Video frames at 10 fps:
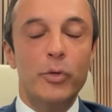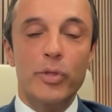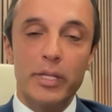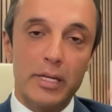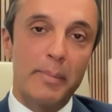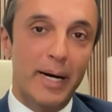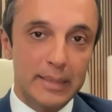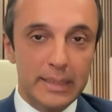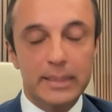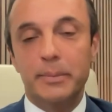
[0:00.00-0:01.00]
if you think
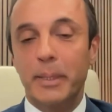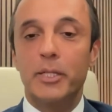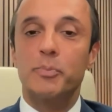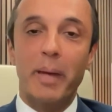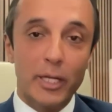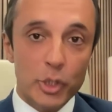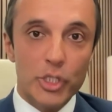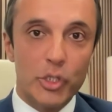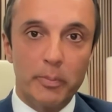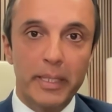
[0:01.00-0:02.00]
about it, because
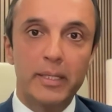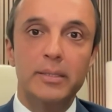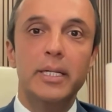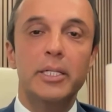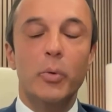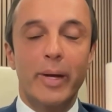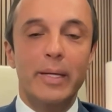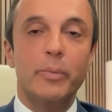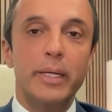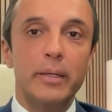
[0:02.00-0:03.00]
pensions are being done
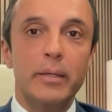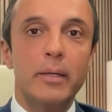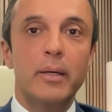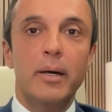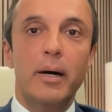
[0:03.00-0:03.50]
away with,